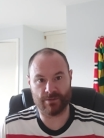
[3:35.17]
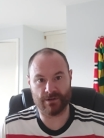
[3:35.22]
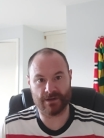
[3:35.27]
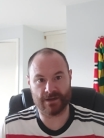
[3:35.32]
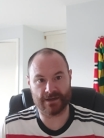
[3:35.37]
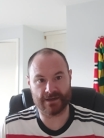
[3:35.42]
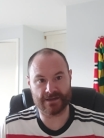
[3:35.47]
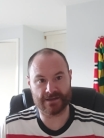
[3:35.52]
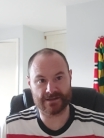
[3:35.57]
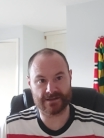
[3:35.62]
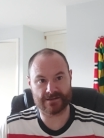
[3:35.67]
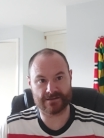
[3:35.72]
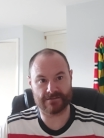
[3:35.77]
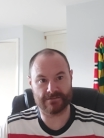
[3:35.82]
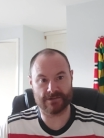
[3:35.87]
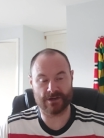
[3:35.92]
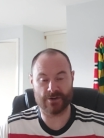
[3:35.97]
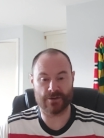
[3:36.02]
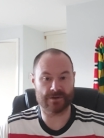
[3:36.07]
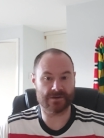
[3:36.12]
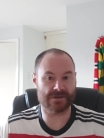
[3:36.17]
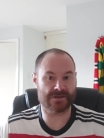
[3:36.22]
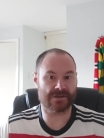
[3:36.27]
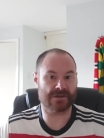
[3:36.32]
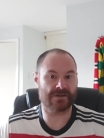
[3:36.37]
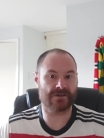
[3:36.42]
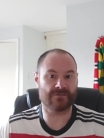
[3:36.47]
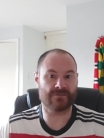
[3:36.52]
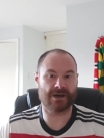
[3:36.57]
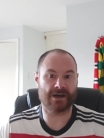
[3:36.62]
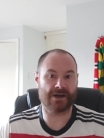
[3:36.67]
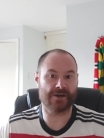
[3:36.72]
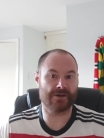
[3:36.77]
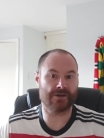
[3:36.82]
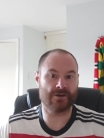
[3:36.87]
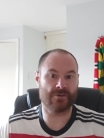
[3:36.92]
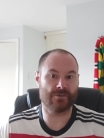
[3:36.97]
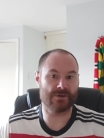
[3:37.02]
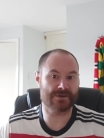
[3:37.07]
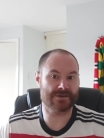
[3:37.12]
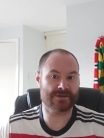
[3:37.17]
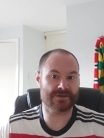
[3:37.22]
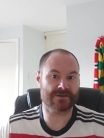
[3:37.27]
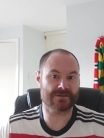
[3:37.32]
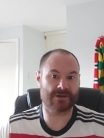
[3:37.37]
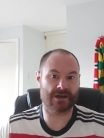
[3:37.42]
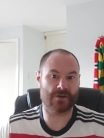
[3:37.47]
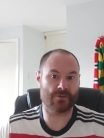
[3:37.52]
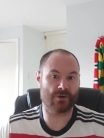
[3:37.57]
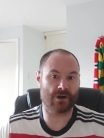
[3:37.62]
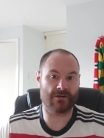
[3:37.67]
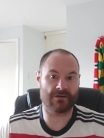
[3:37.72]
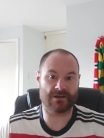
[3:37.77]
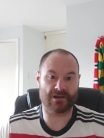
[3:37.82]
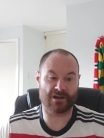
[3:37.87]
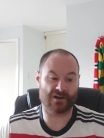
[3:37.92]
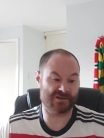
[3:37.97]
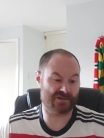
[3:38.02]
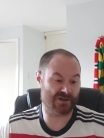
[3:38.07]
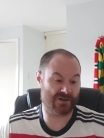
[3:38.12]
and it's no concern of mine, no business of mine where he goes.